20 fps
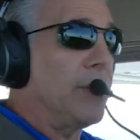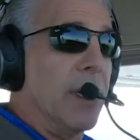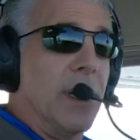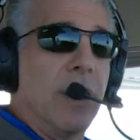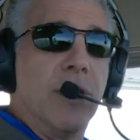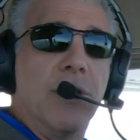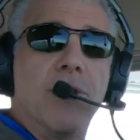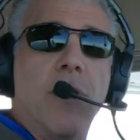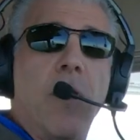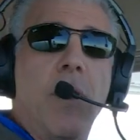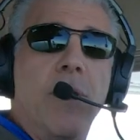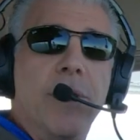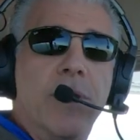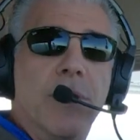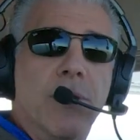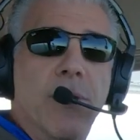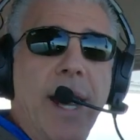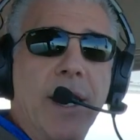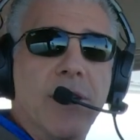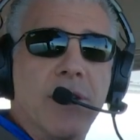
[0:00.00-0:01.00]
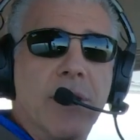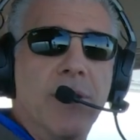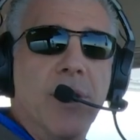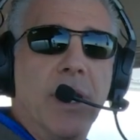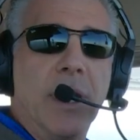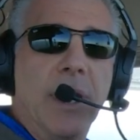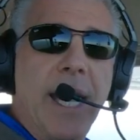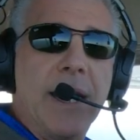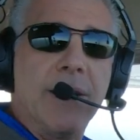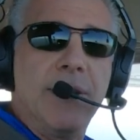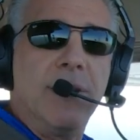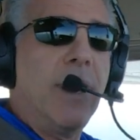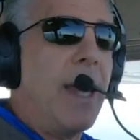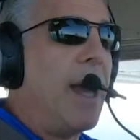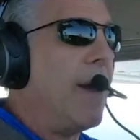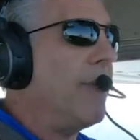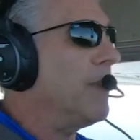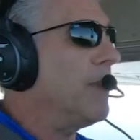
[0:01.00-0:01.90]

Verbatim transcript: to control the direction, the less you'll have